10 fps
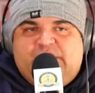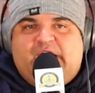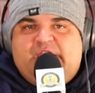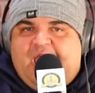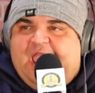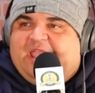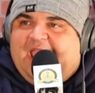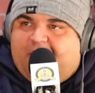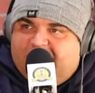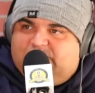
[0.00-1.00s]
got your Hank
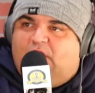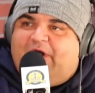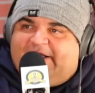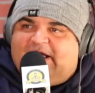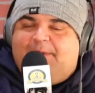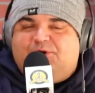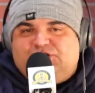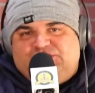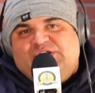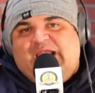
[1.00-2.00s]
Aaron's and all that type of
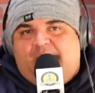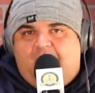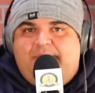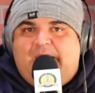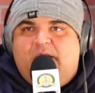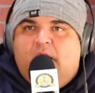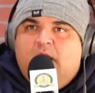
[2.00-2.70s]
shit. So yeah, all right, maybe